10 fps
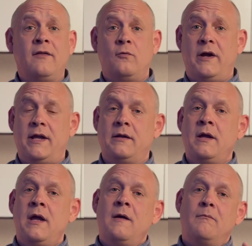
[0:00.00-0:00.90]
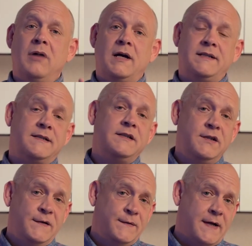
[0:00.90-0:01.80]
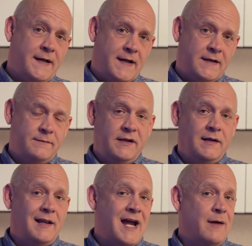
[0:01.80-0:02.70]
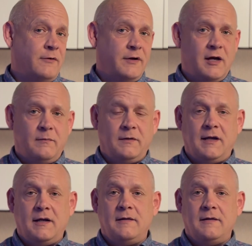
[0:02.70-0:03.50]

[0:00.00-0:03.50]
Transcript: the way, budgets do not have to be elaborate and complicated.